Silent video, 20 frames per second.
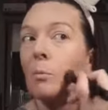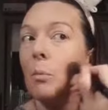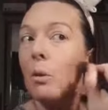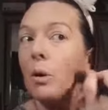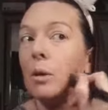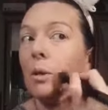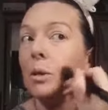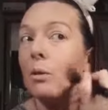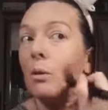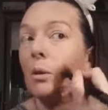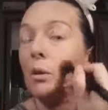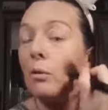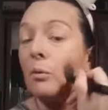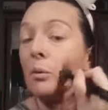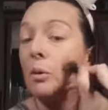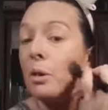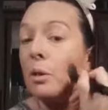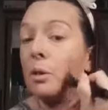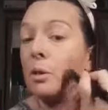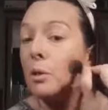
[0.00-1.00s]
But I do love
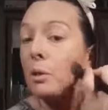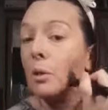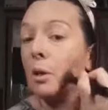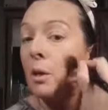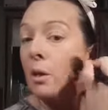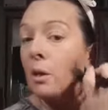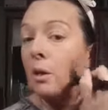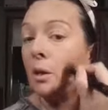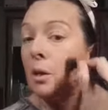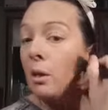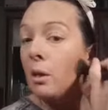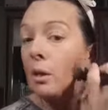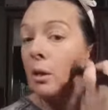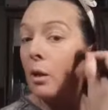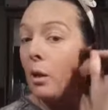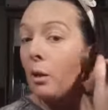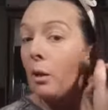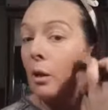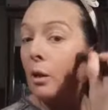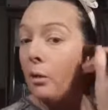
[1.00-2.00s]
this
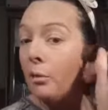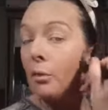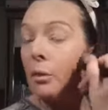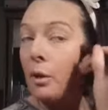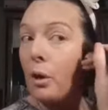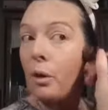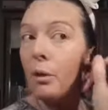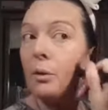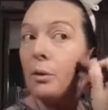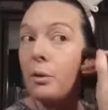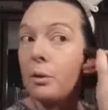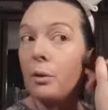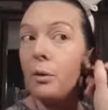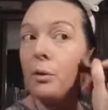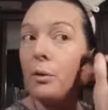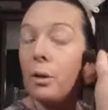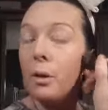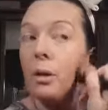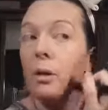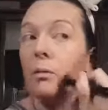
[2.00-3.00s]
colour for
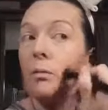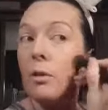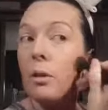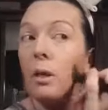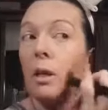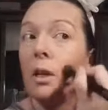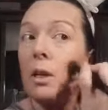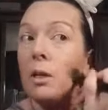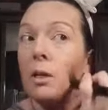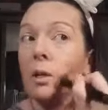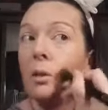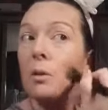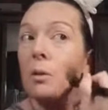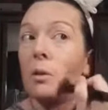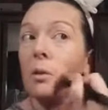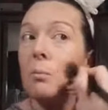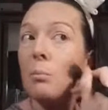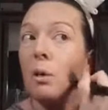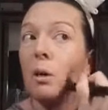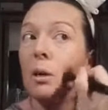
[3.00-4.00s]
contouring, it really
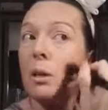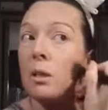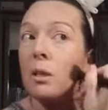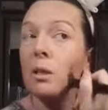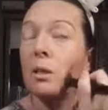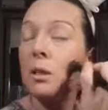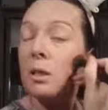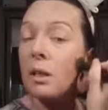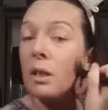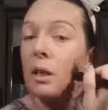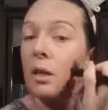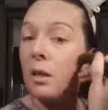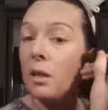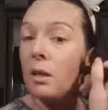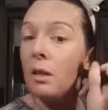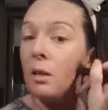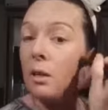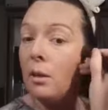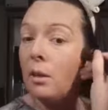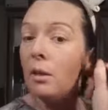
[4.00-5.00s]
suits my
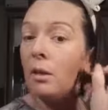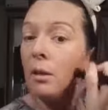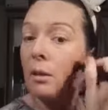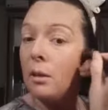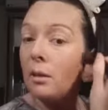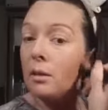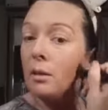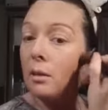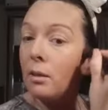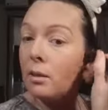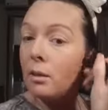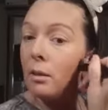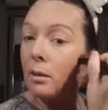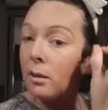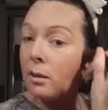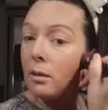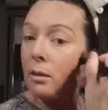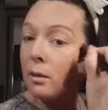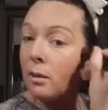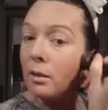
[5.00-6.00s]
skin.
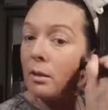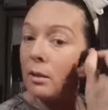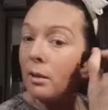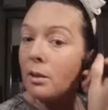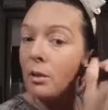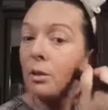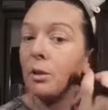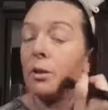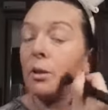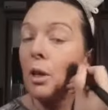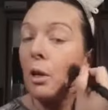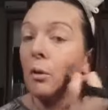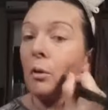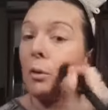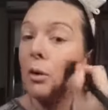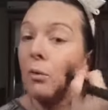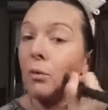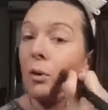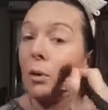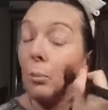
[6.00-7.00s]
Just
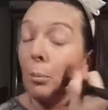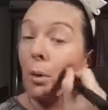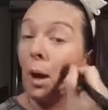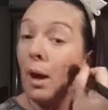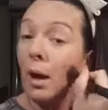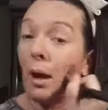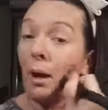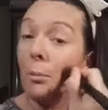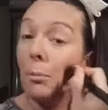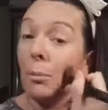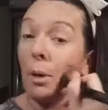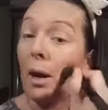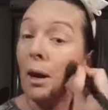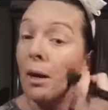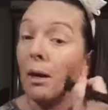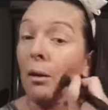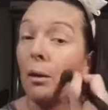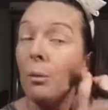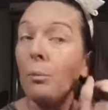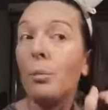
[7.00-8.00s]
don't, if you, I'm
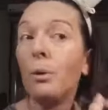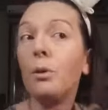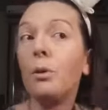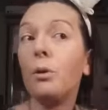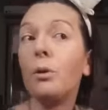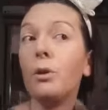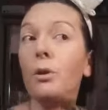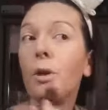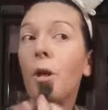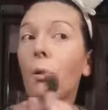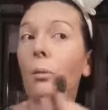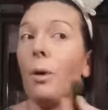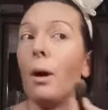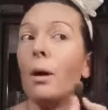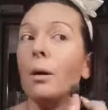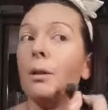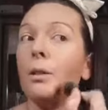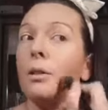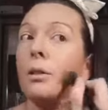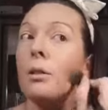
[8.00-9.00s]
pale, but just don't
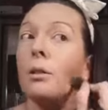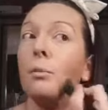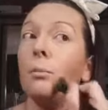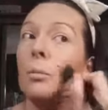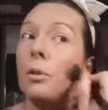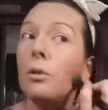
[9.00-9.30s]
add too